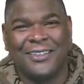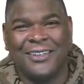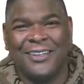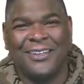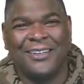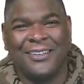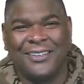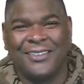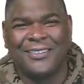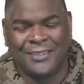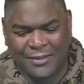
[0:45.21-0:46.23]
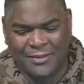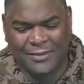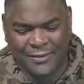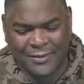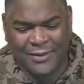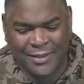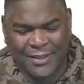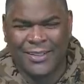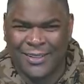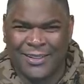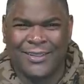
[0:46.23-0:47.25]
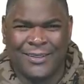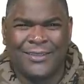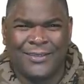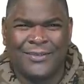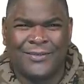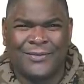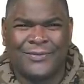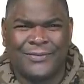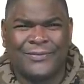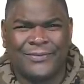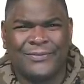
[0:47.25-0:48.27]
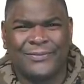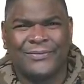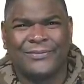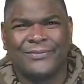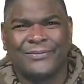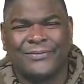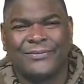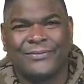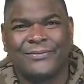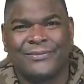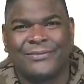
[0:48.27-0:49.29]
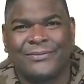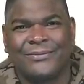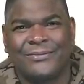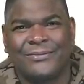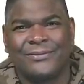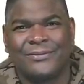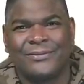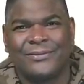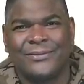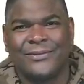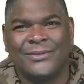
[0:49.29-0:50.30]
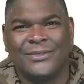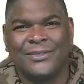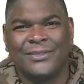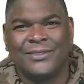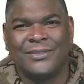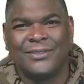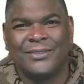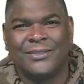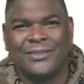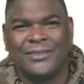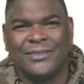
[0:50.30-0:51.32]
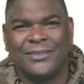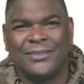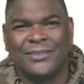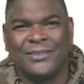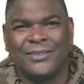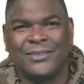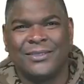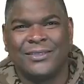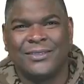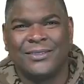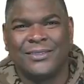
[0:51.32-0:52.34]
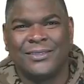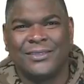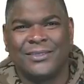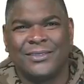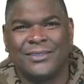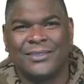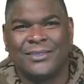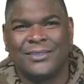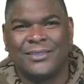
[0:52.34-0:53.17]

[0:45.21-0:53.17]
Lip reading: The person shown says nothing.